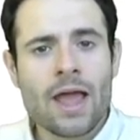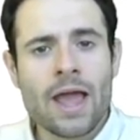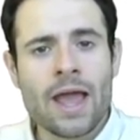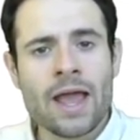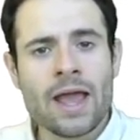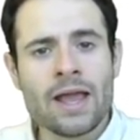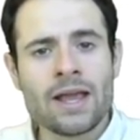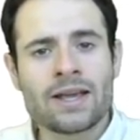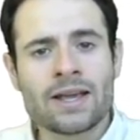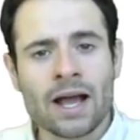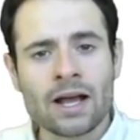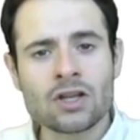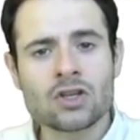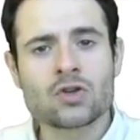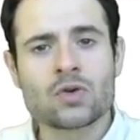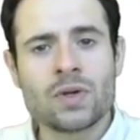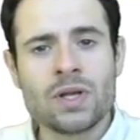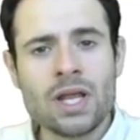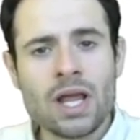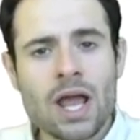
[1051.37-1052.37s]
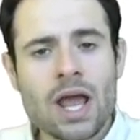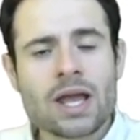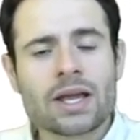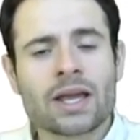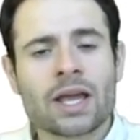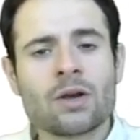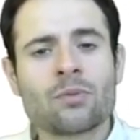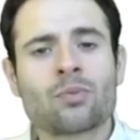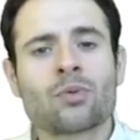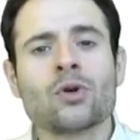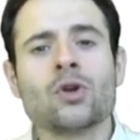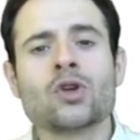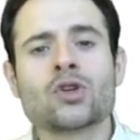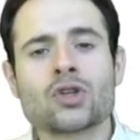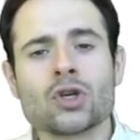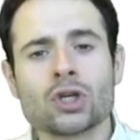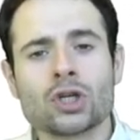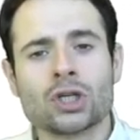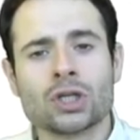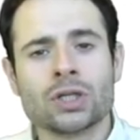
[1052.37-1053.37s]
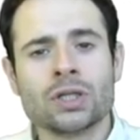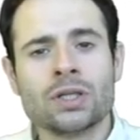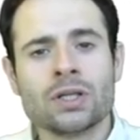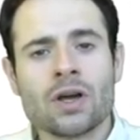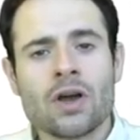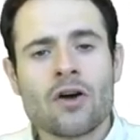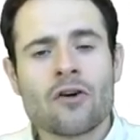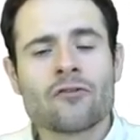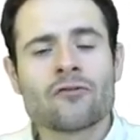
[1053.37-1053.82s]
a country can produce a good